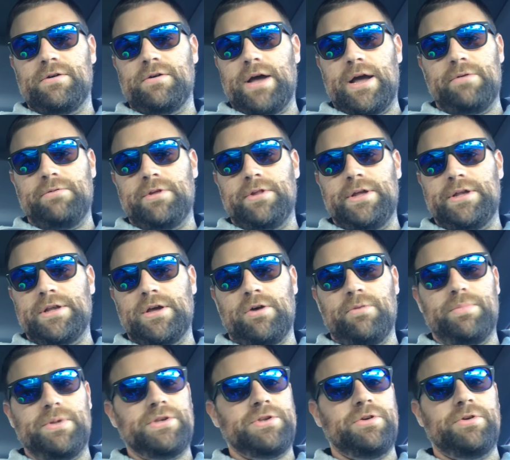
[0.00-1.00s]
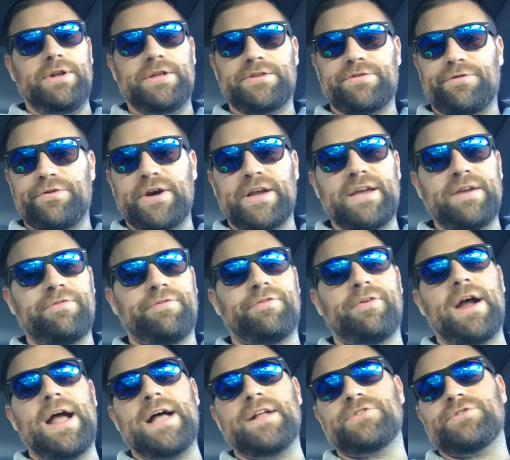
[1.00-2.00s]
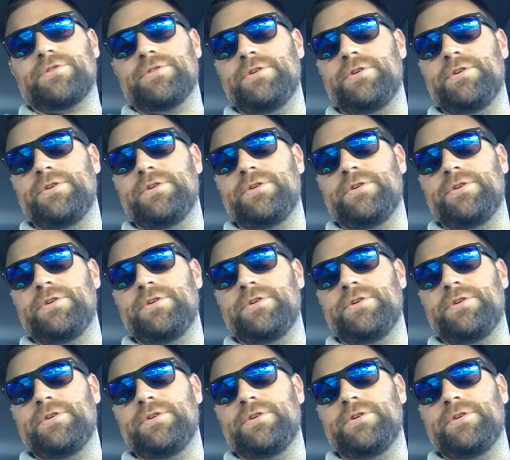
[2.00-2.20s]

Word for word: I really don't. But dude, it's freaking fragile.